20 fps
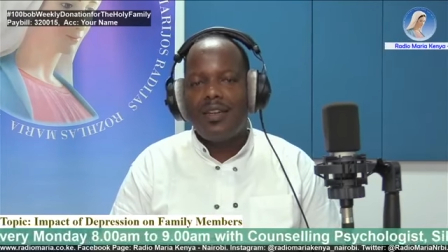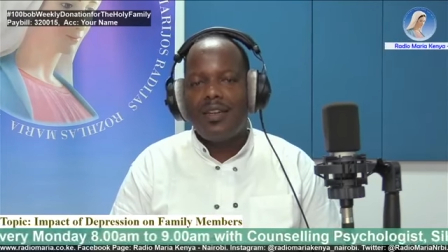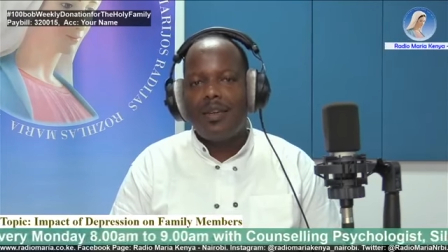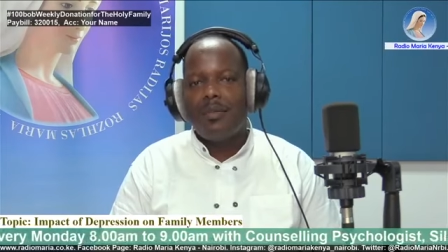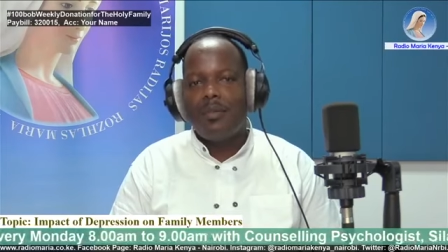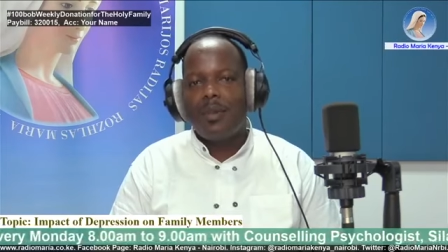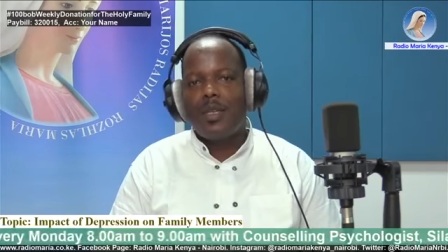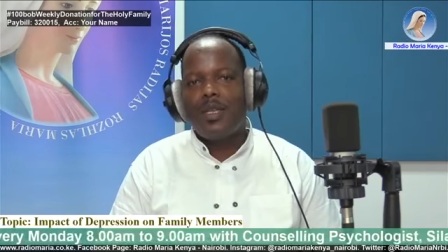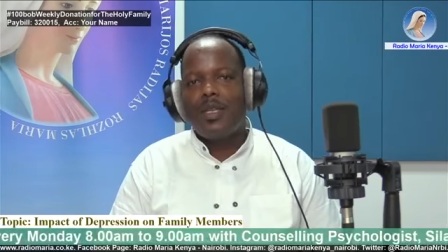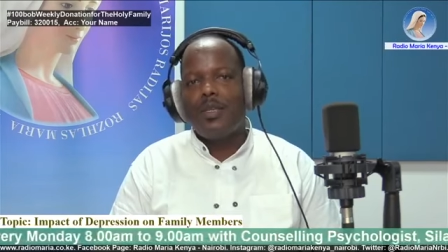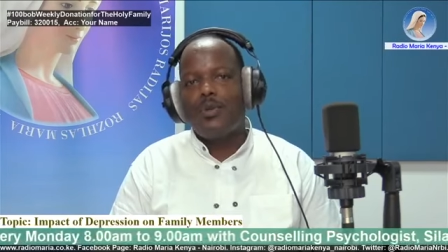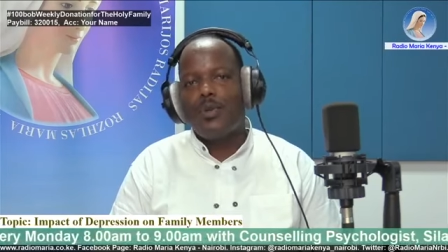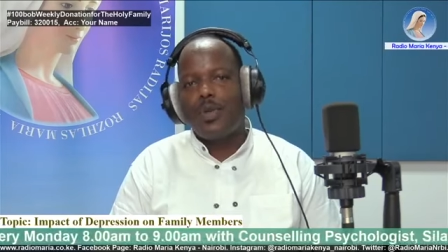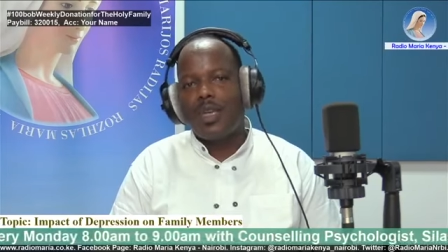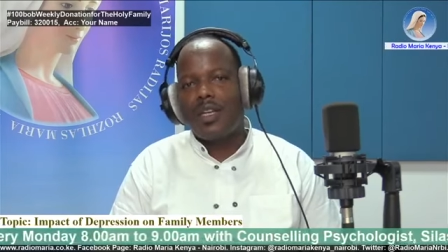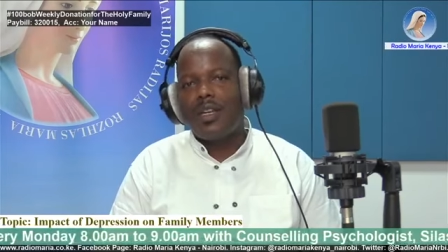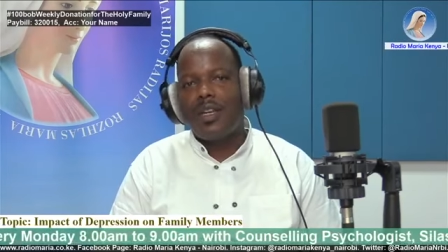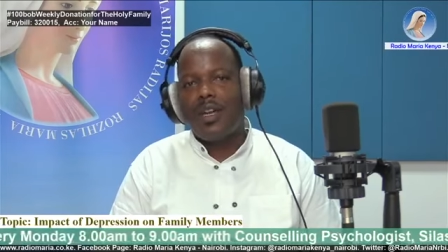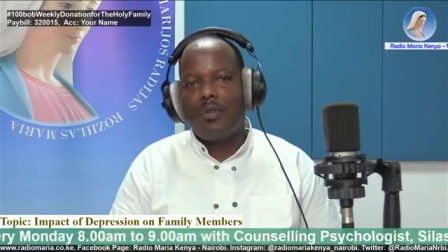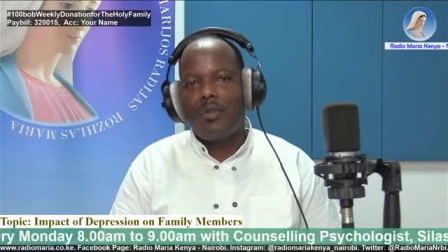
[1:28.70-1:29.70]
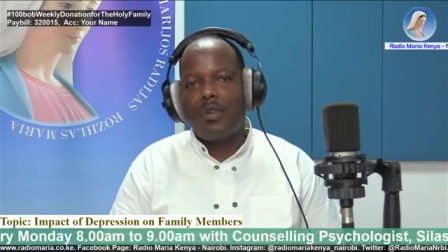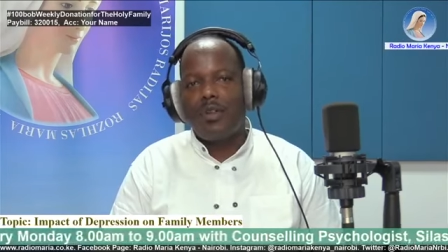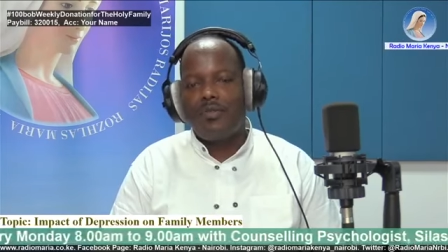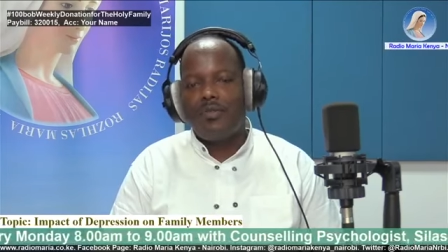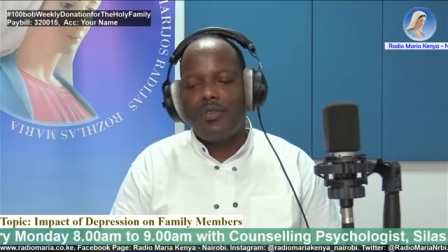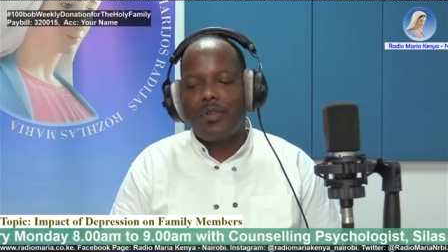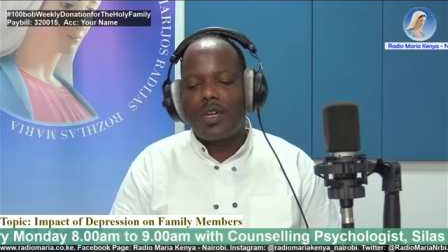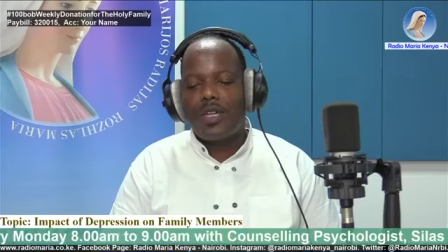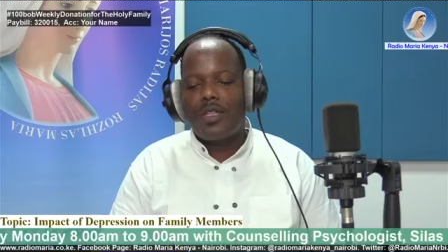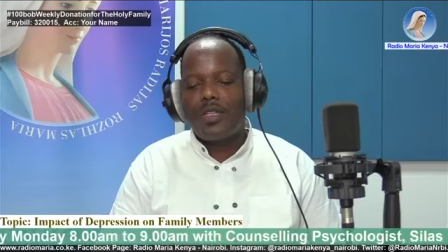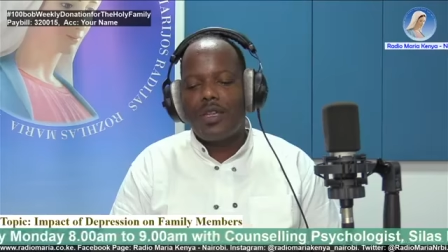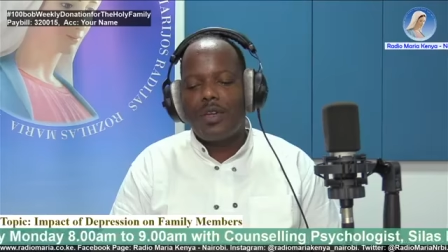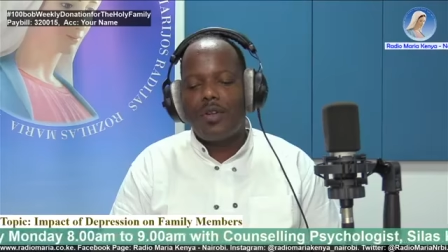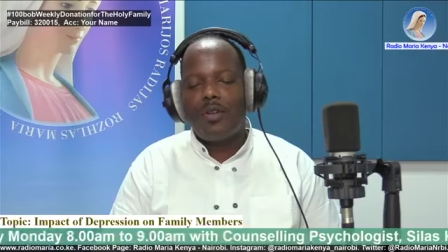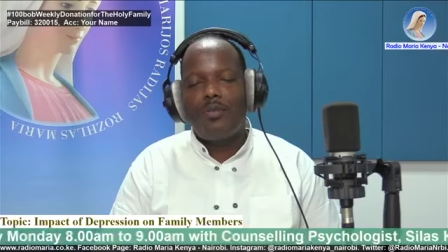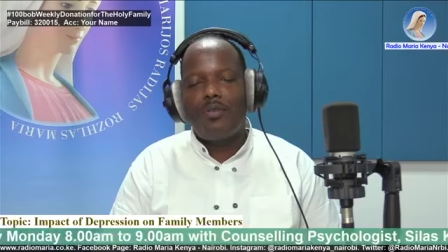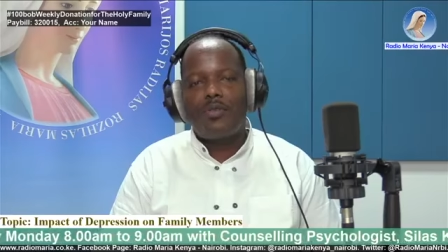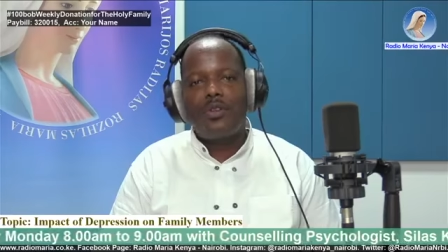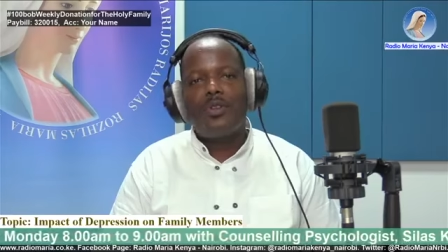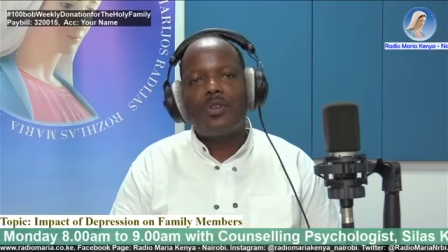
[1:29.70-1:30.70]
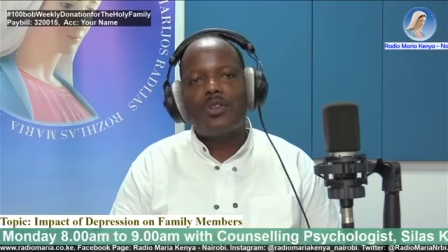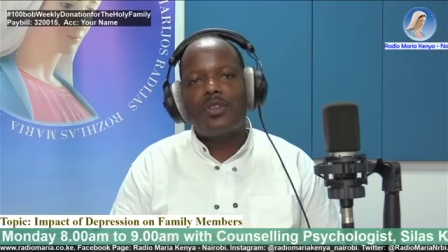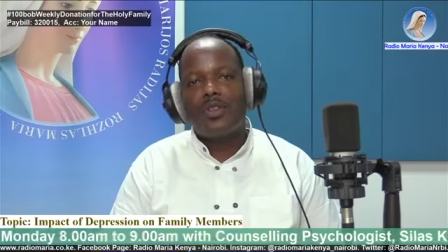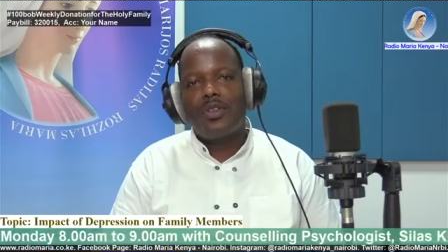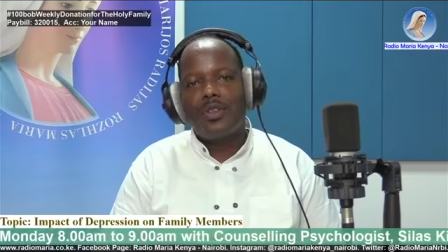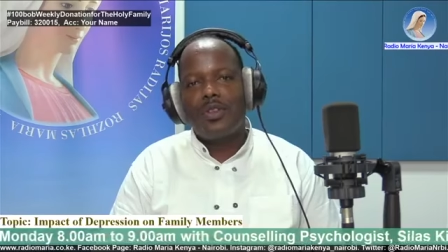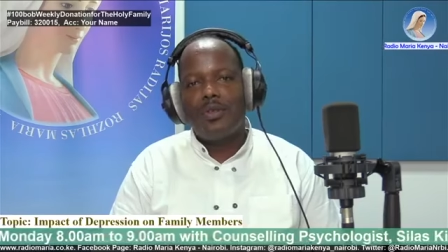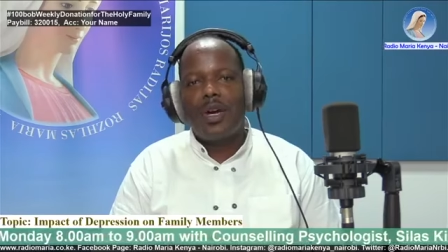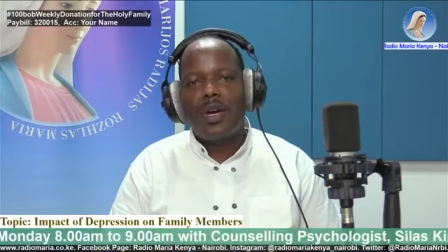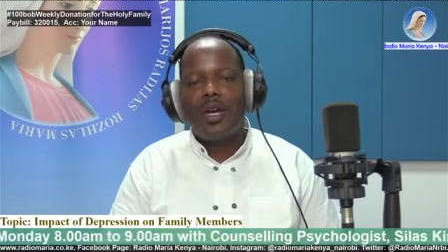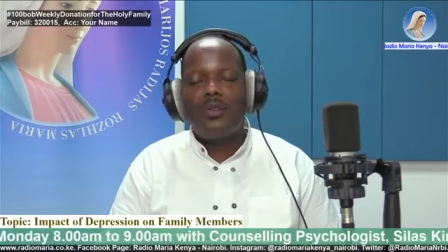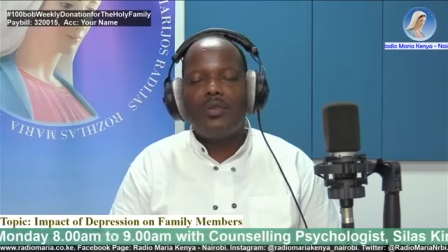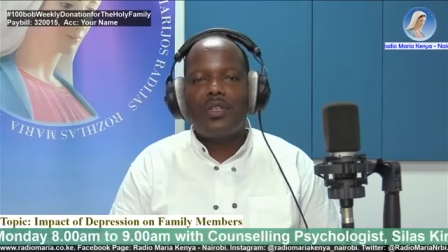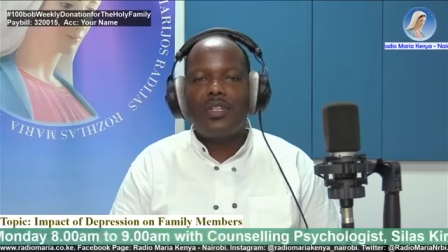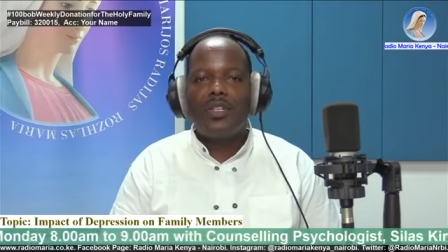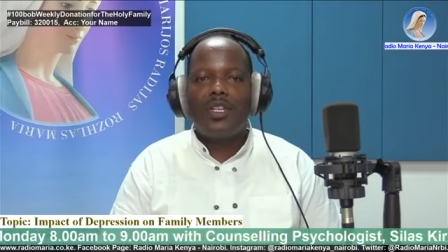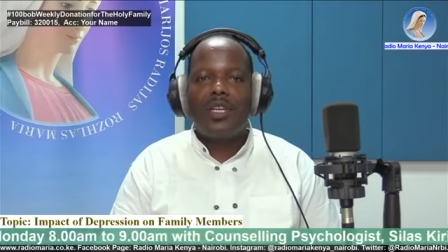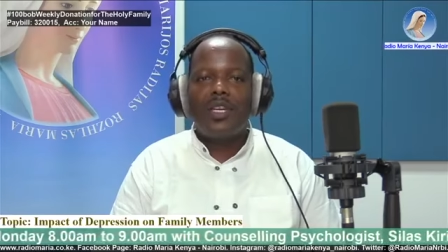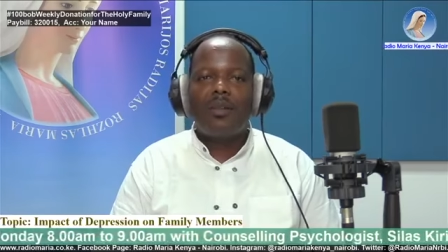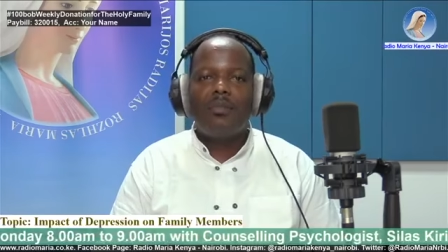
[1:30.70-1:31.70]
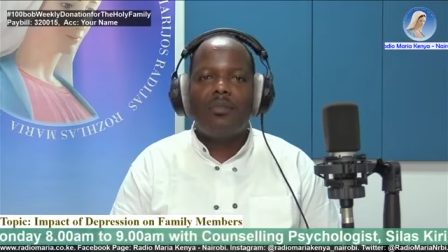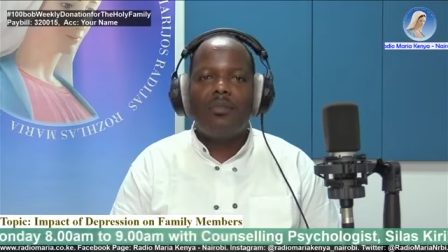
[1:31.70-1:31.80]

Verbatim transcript: but this week now we are focusing, of course, on the one we seek,